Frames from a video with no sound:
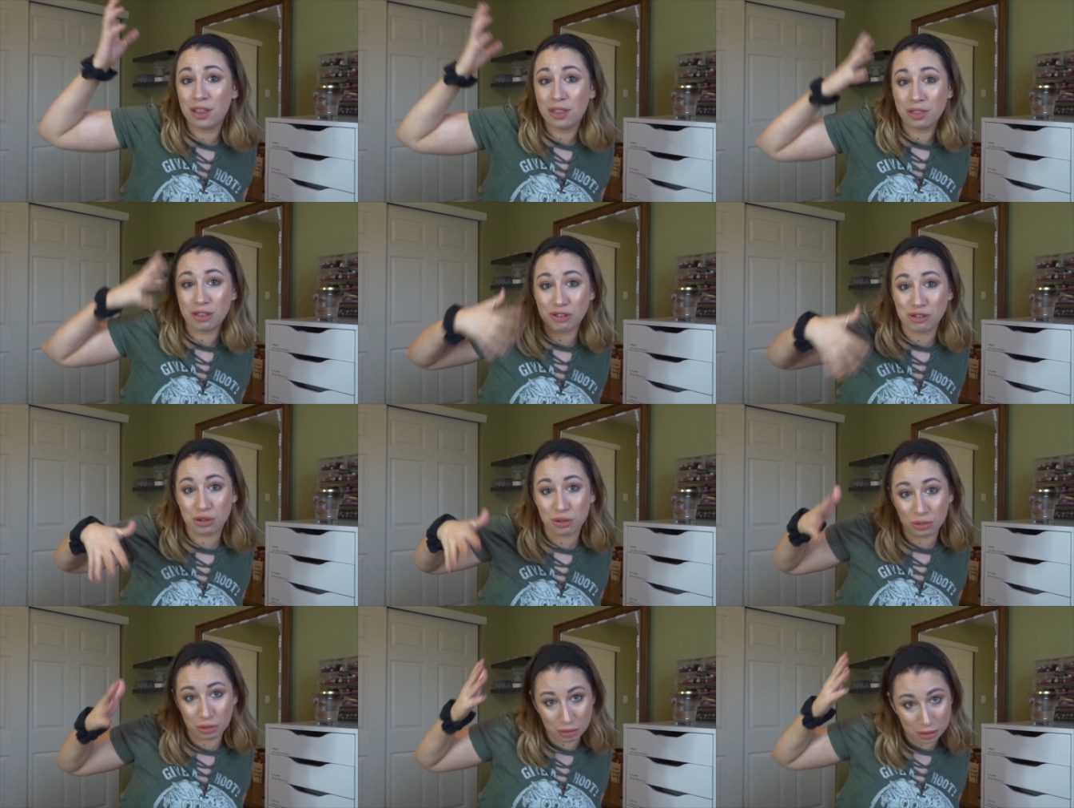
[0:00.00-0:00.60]
the
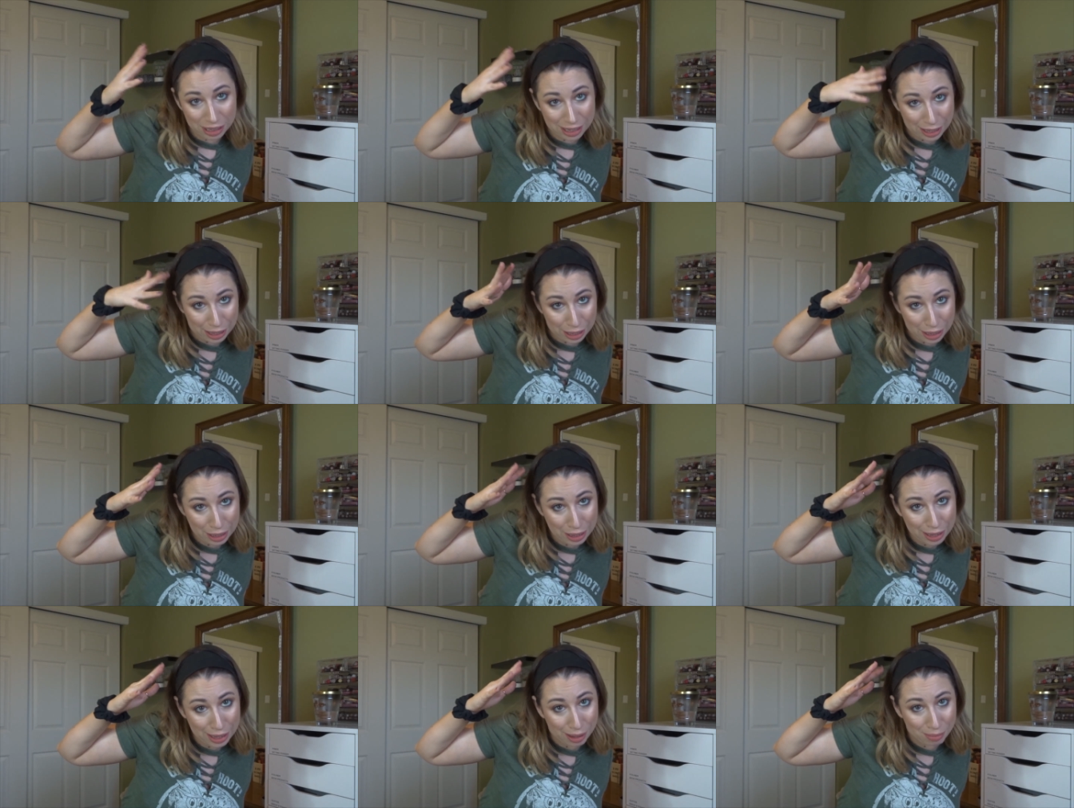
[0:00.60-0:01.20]
total uh,
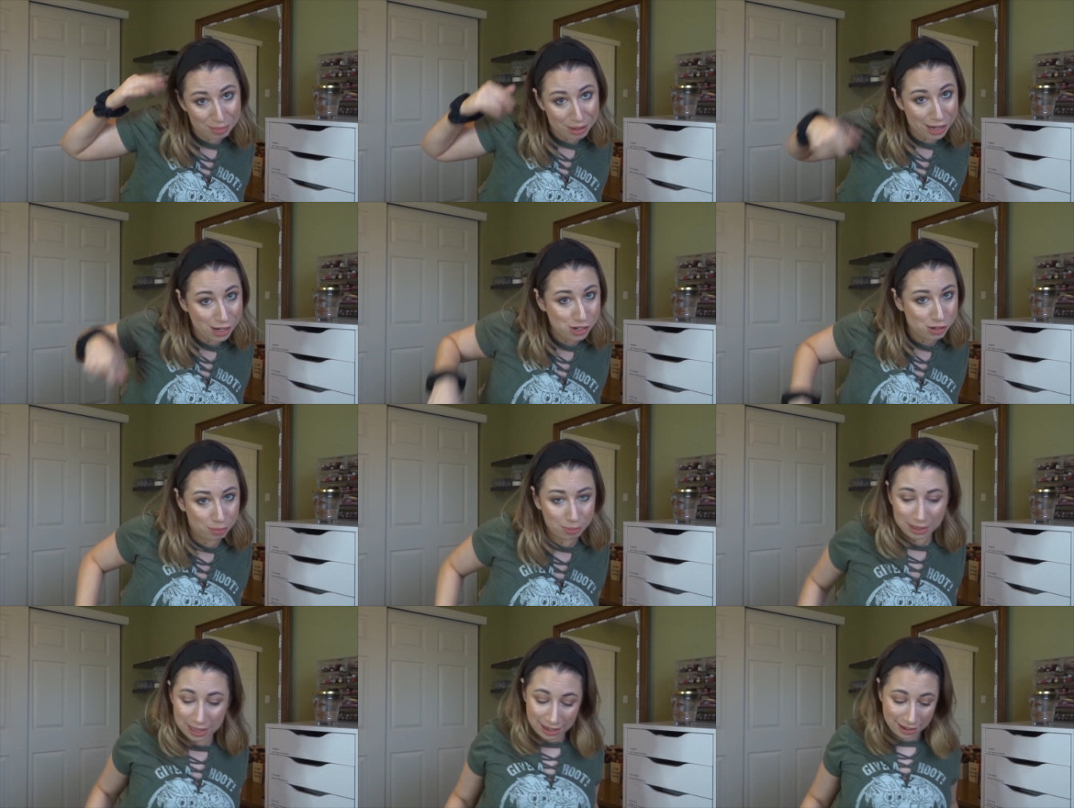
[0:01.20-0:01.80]

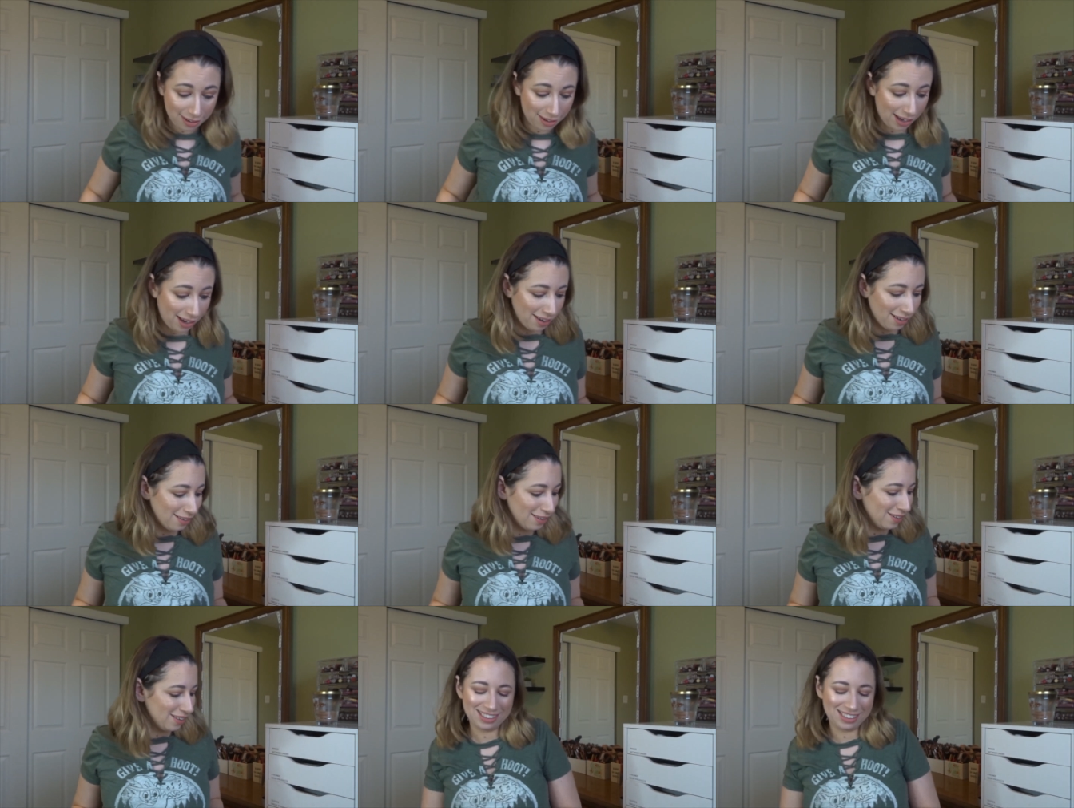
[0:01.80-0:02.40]
combination platter
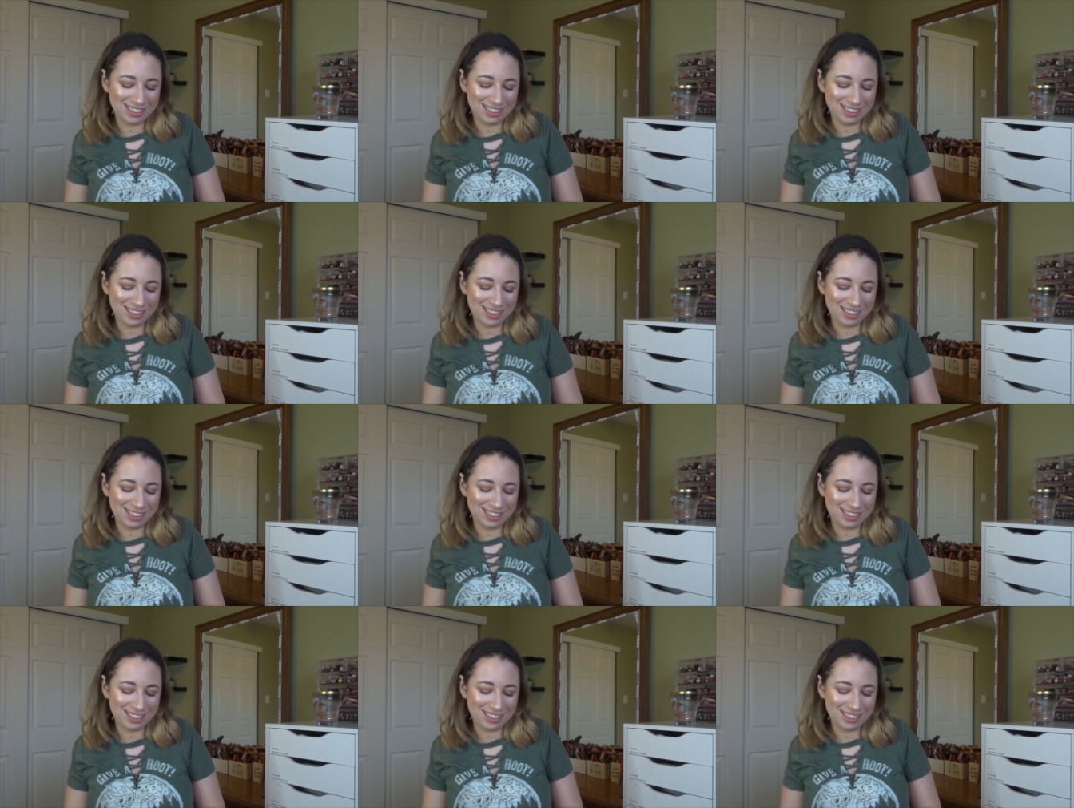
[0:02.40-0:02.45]
here.